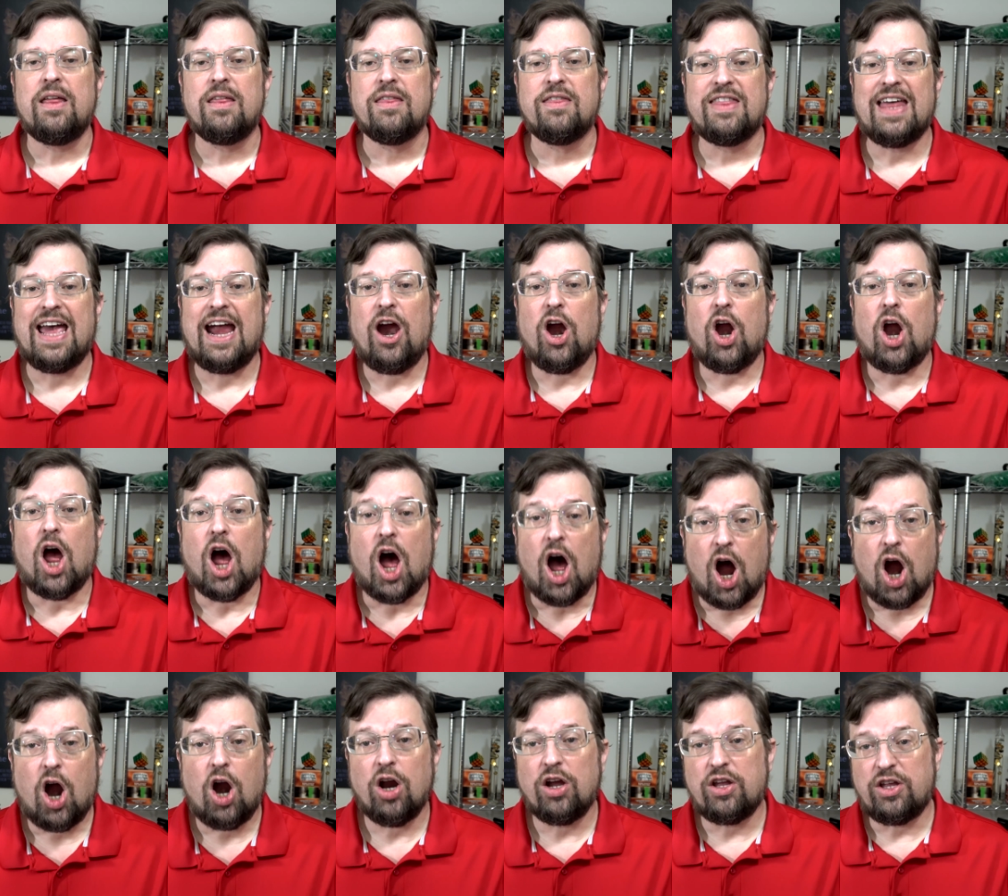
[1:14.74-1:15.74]
There
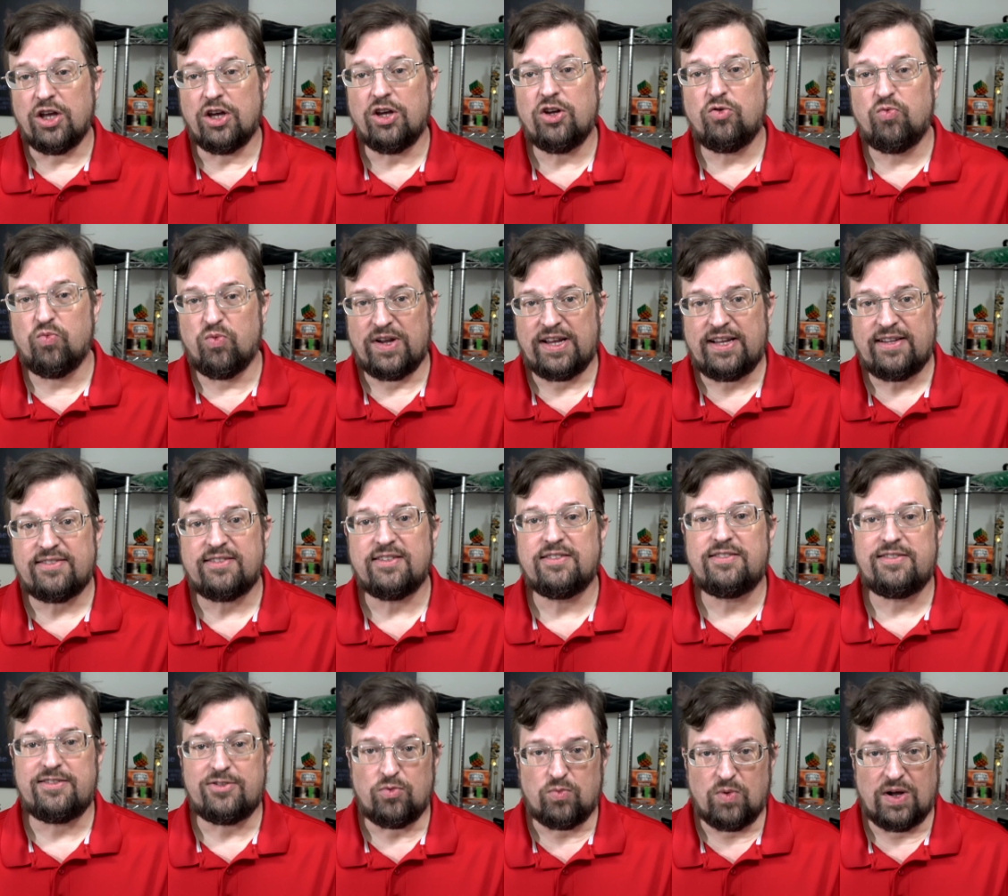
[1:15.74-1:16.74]
are good
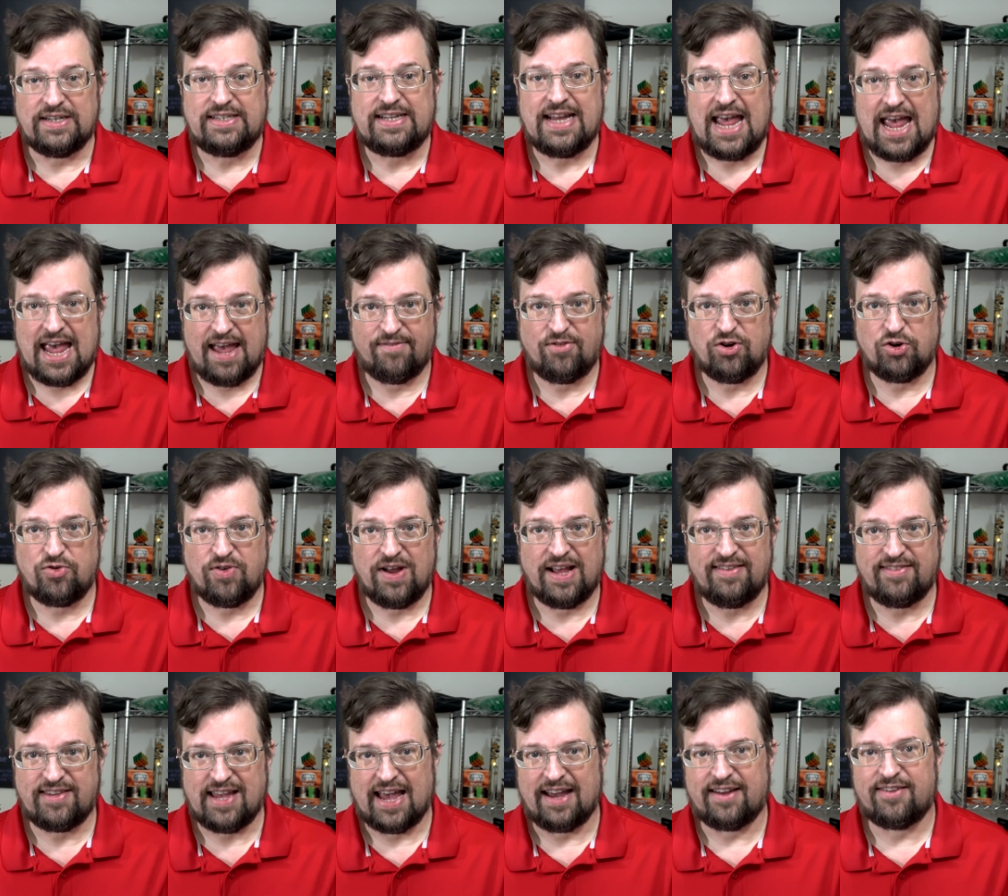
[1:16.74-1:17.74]
reasons to want to have your
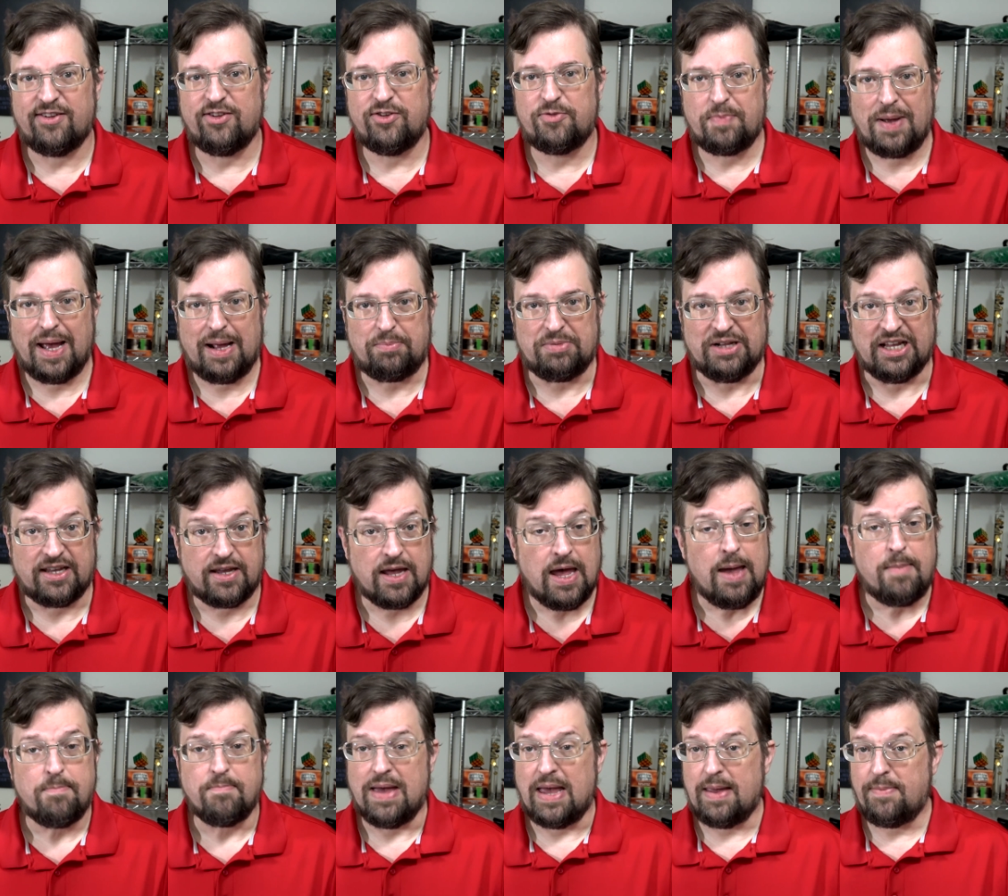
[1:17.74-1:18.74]
transactions public.
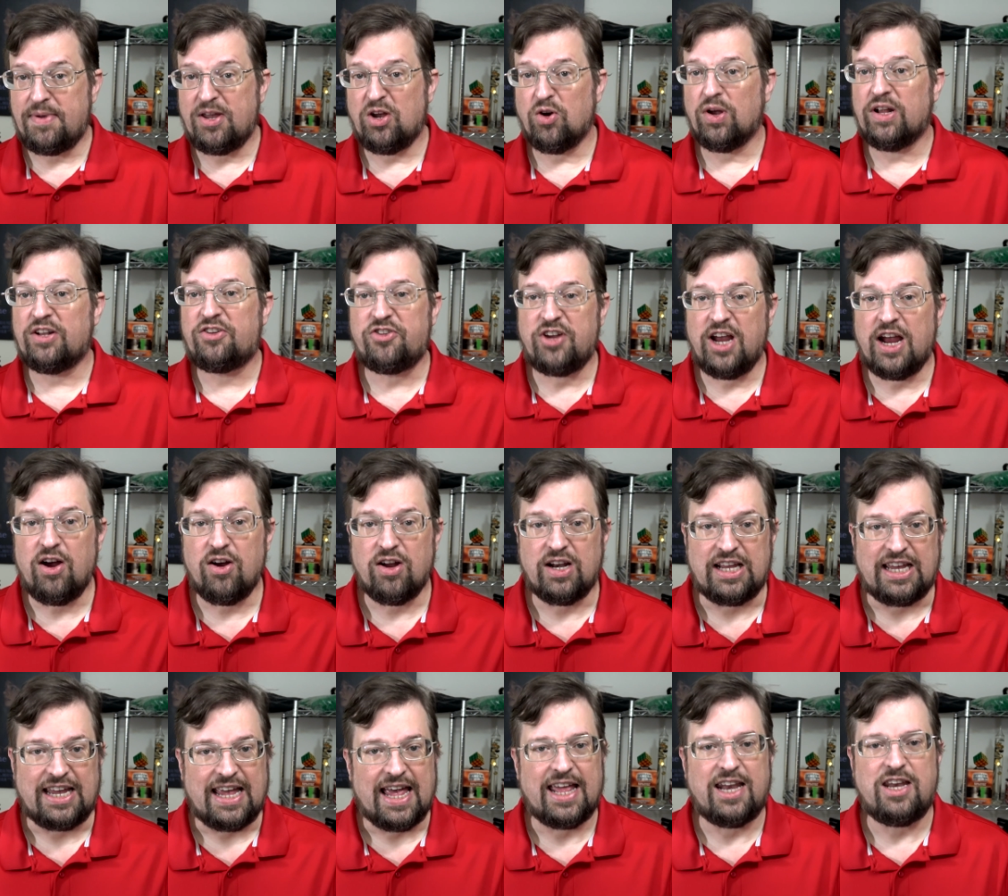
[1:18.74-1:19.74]
Maybe you're a
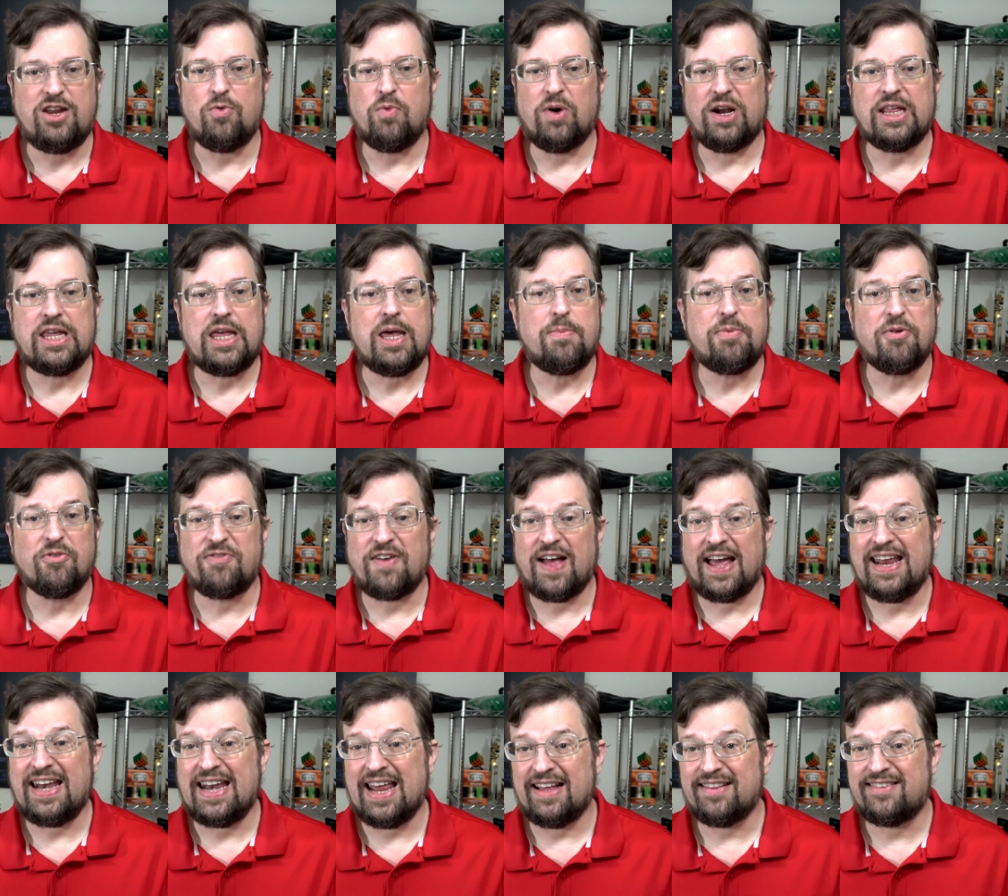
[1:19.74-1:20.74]
charity and you want to keep your
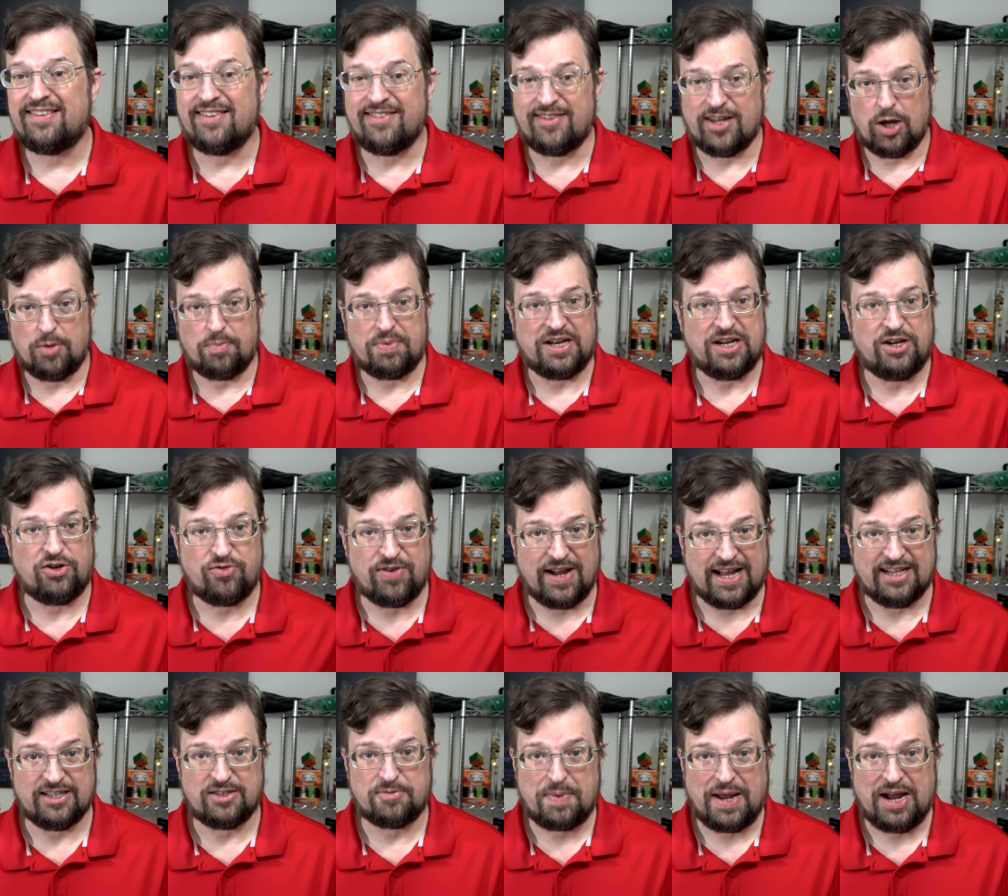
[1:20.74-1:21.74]
finances open and
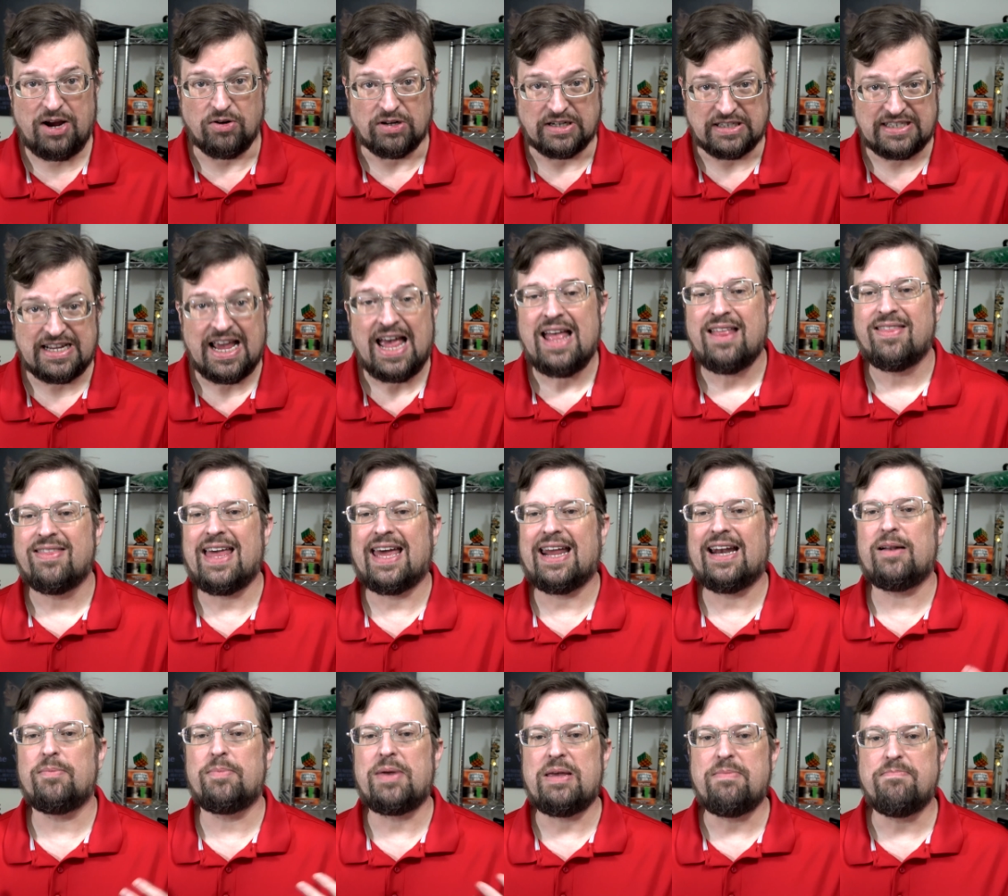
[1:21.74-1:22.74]
transparent.
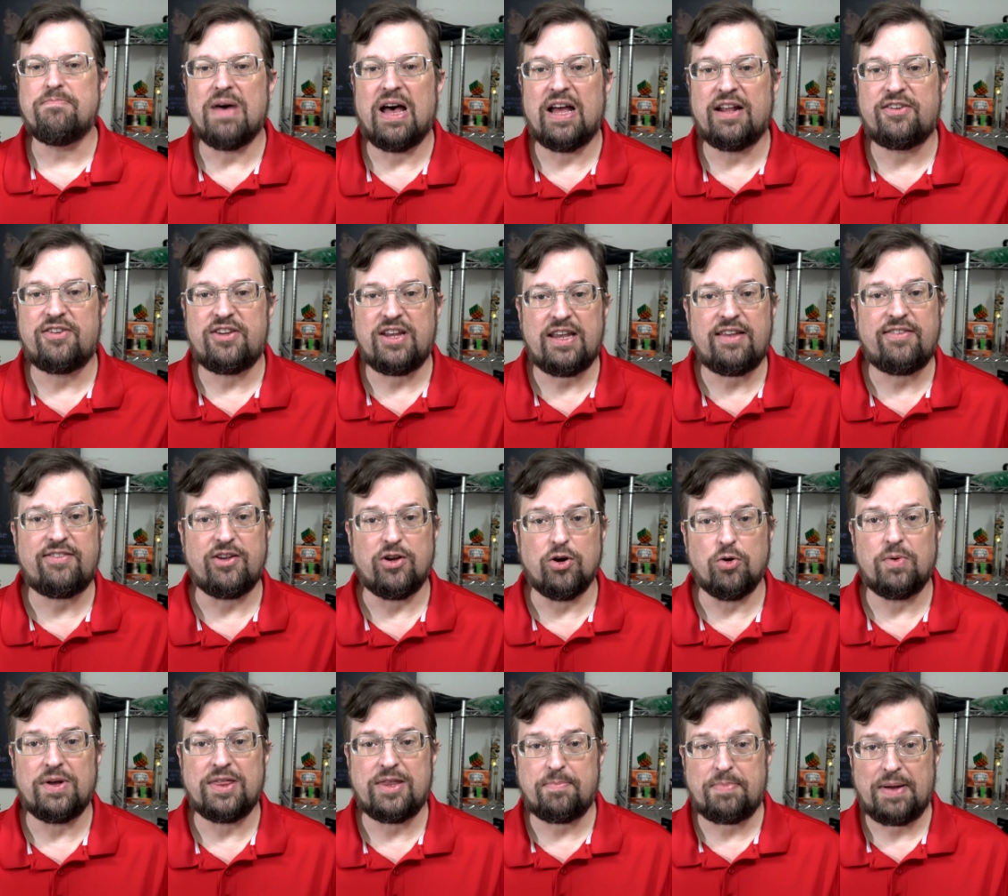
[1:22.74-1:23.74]
That'll be much
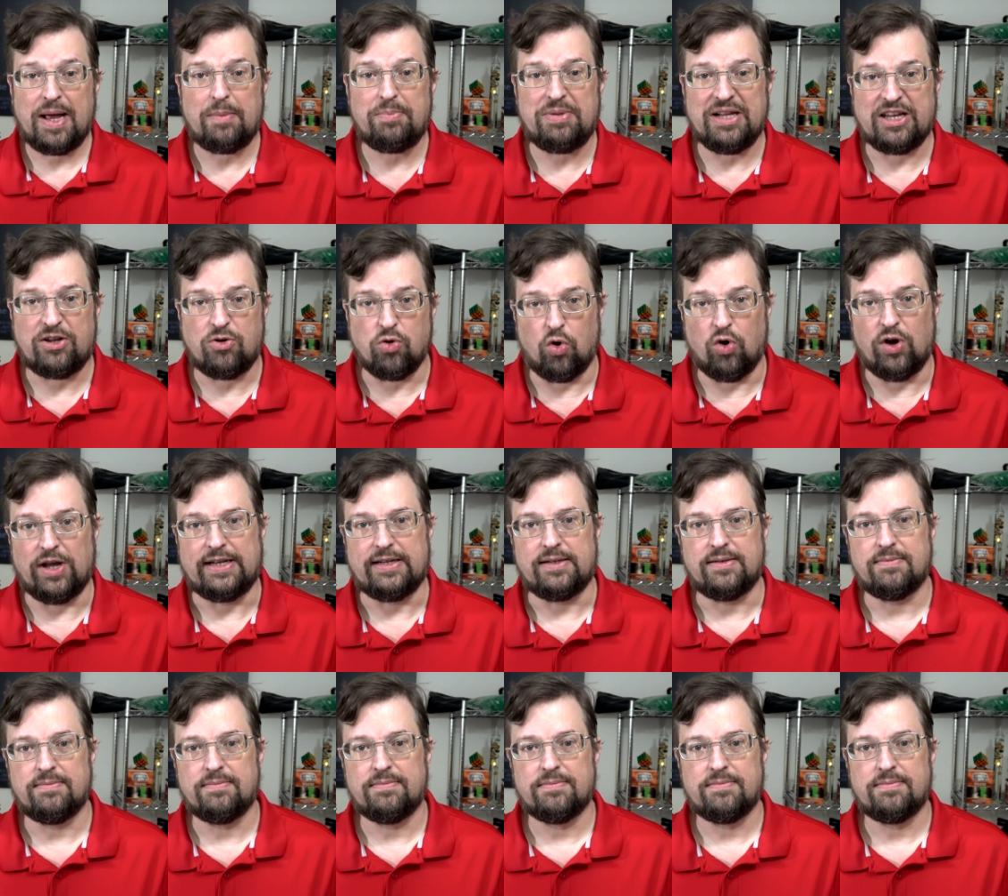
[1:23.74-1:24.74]
easier with a public
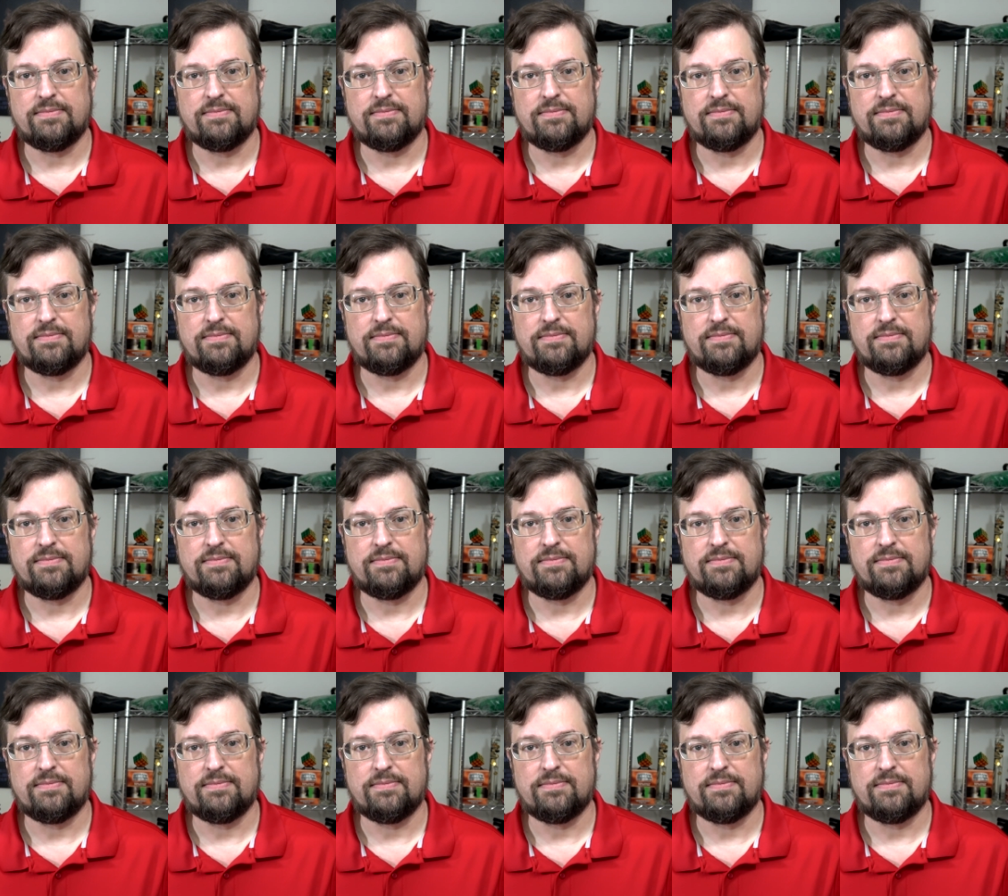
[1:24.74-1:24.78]
coin.